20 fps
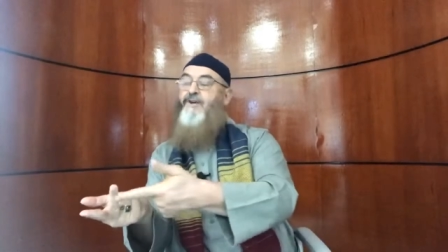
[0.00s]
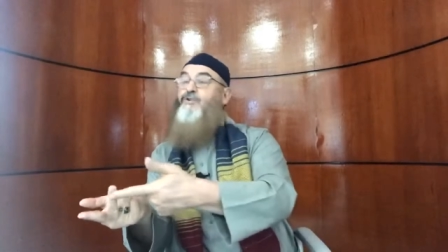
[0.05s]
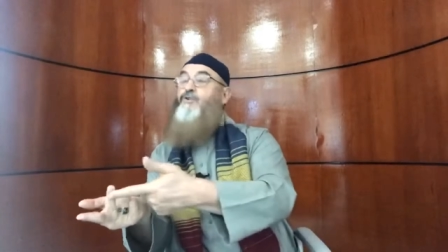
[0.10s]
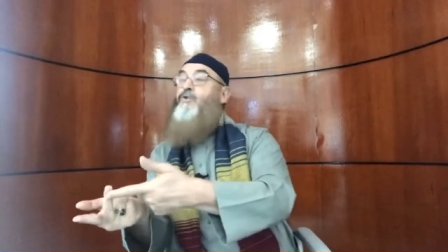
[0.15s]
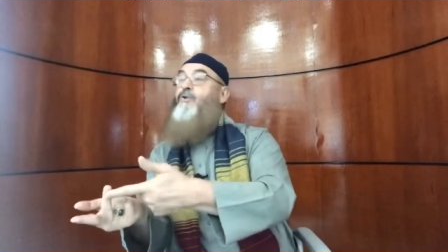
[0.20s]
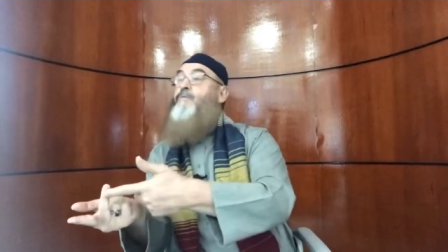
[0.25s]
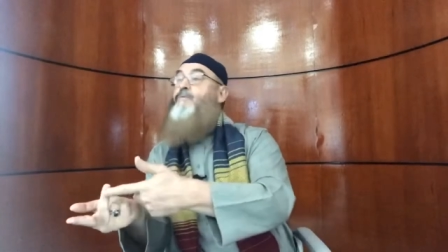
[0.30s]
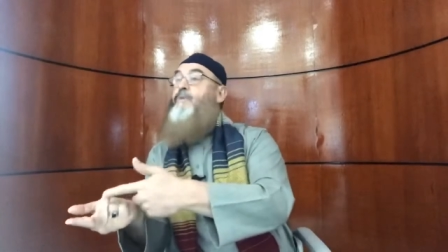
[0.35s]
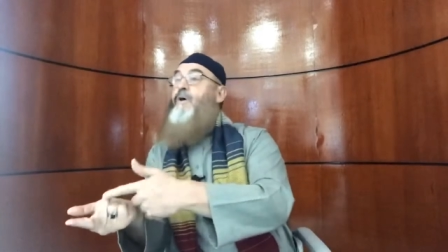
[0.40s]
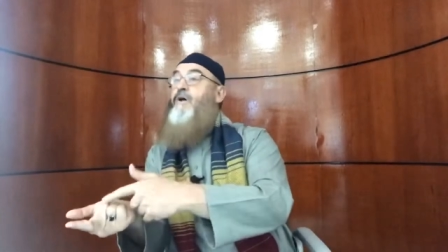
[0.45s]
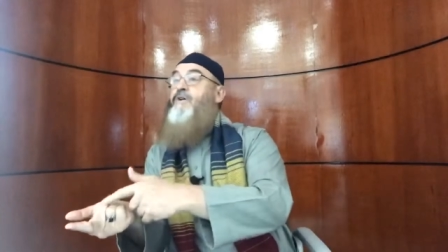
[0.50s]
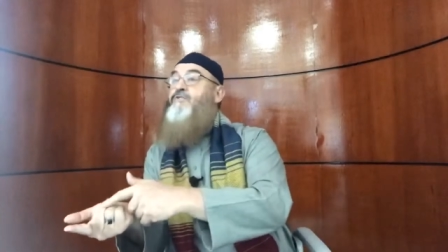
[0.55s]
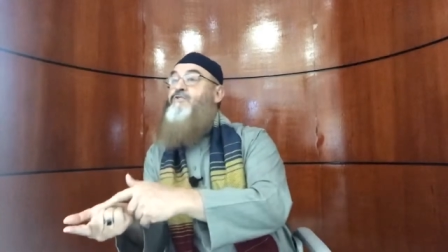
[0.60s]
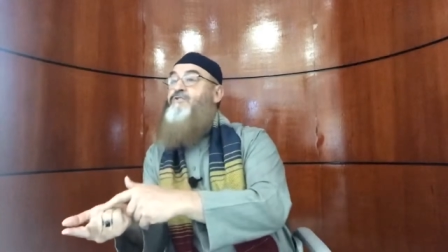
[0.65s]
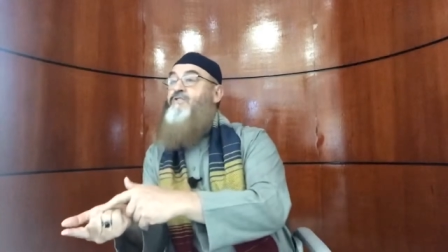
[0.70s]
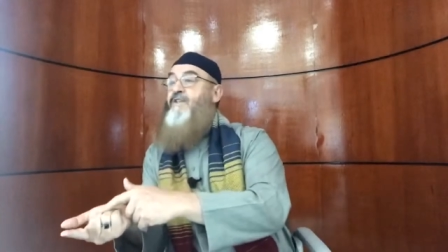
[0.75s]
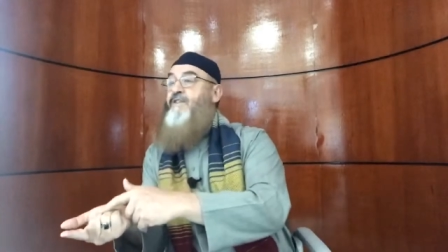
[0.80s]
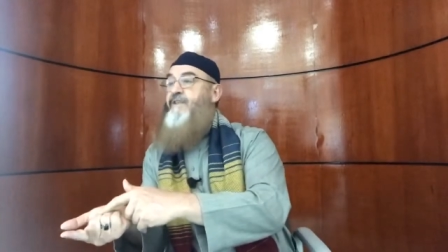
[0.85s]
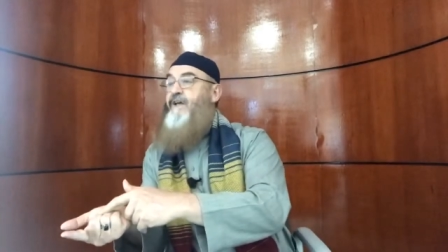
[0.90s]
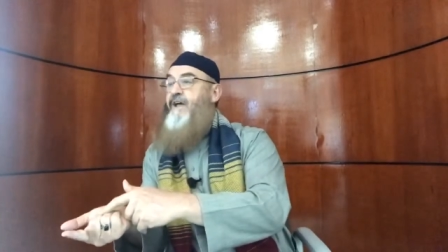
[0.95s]
Your
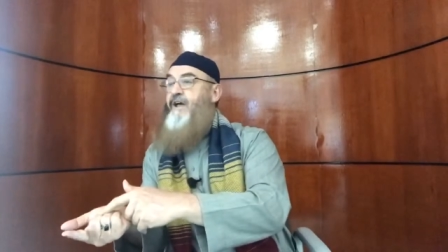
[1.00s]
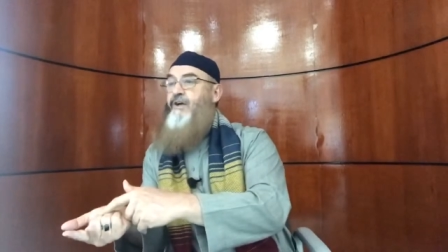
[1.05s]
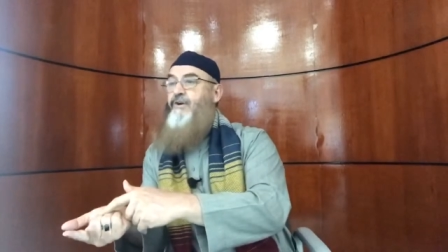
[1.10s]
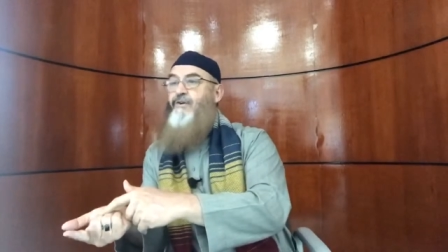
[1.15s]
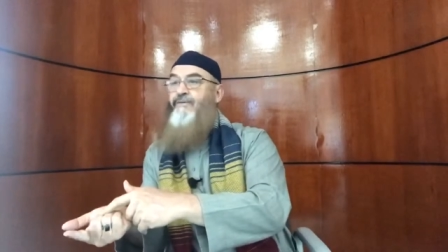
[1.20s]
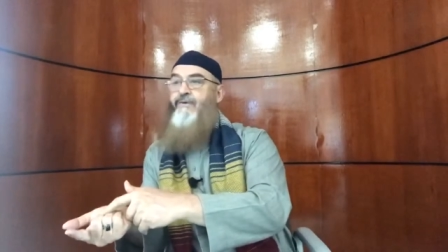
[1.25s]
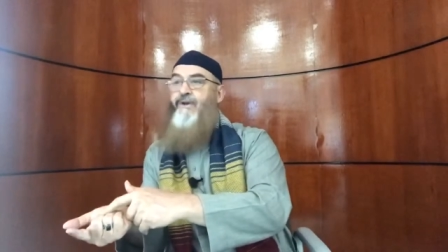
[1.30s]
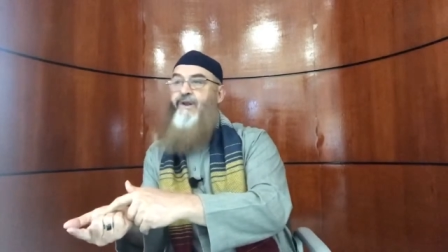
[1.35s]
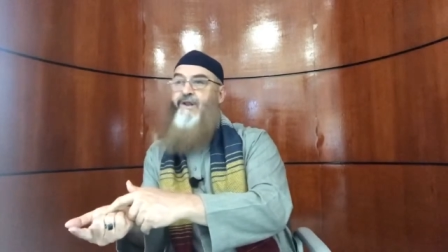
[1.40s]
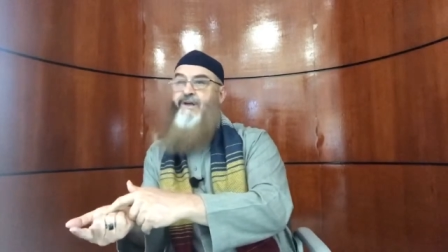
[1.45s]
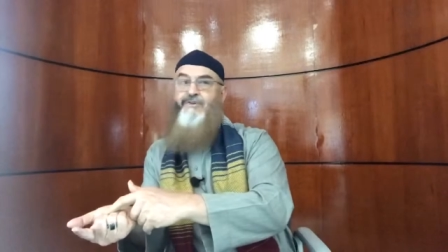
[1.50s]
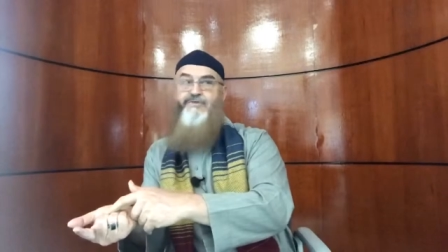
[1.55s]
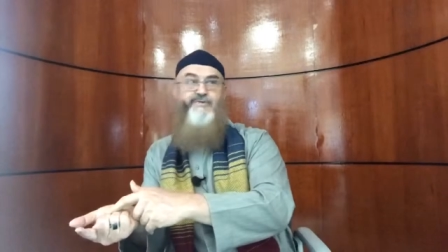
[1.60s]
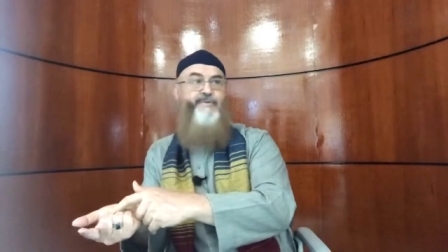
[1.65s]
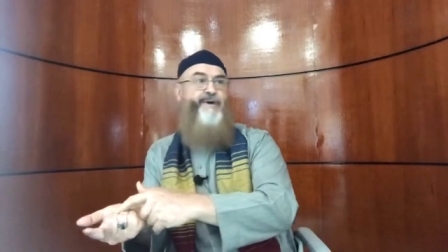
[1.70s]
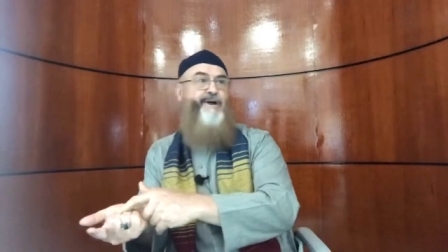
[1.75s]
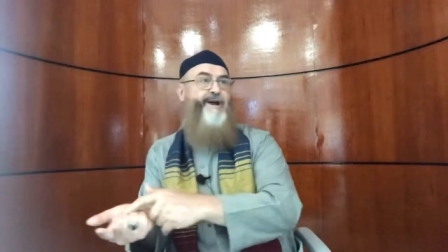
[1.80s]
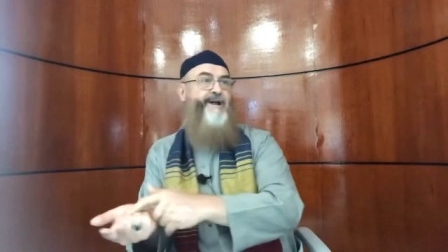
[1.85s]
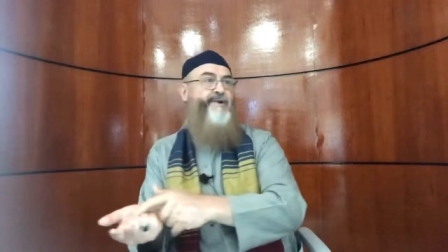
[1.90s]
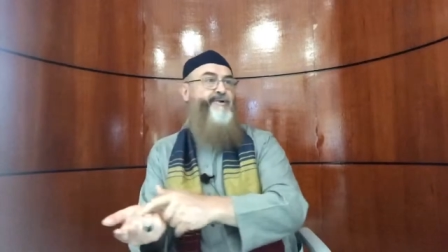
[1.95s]
boss in the hand of Allah
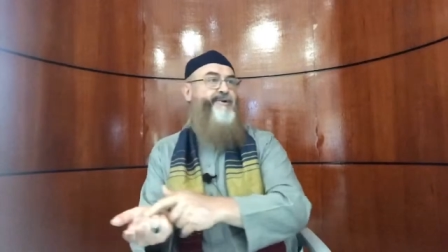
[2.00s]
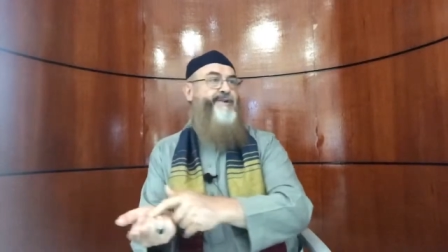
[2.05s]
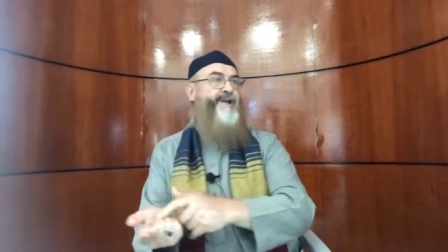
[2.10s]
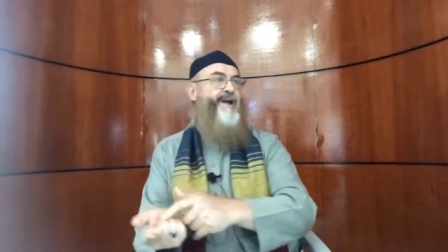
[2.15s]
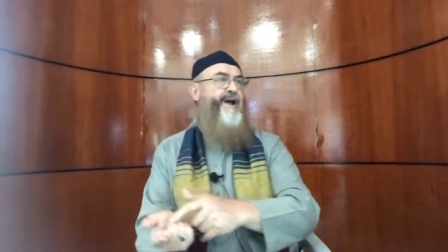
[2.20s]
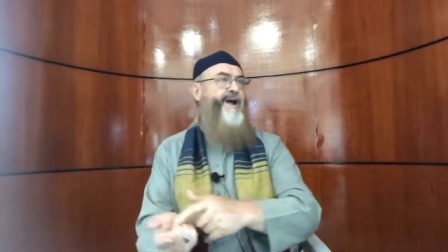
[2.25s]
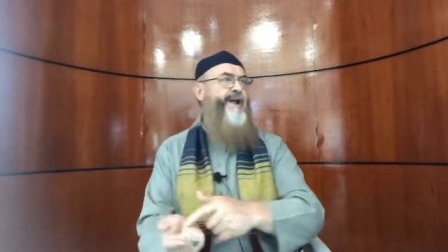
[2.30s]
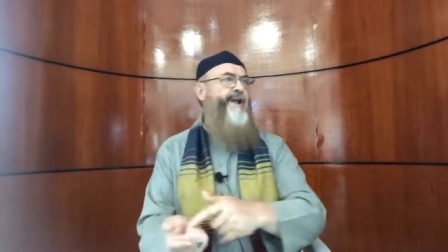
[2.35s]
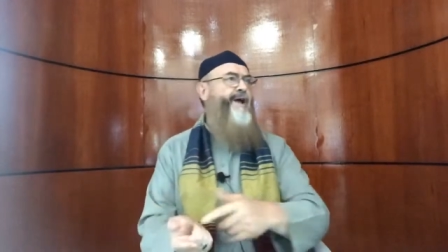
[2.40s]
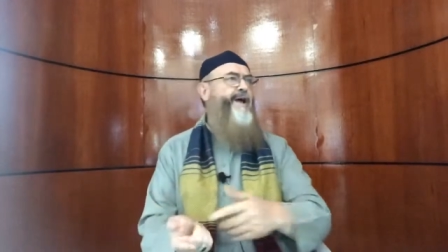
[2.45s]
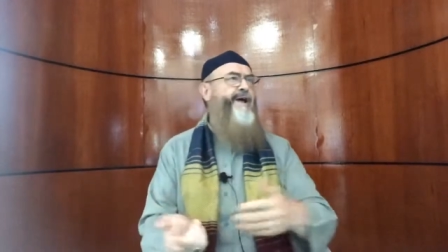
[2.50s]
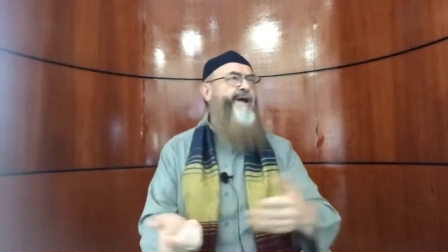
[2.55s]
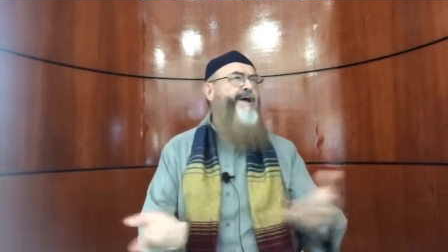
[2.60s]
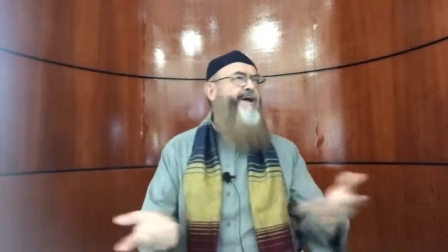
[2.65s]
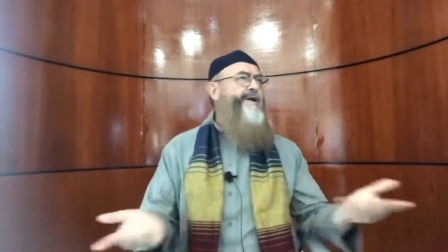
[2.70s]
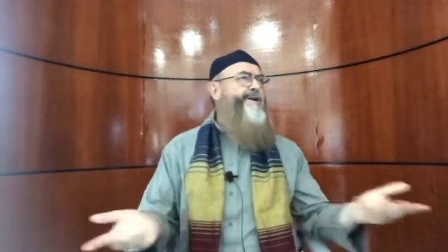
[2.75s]
subhanahu wa ta'ala.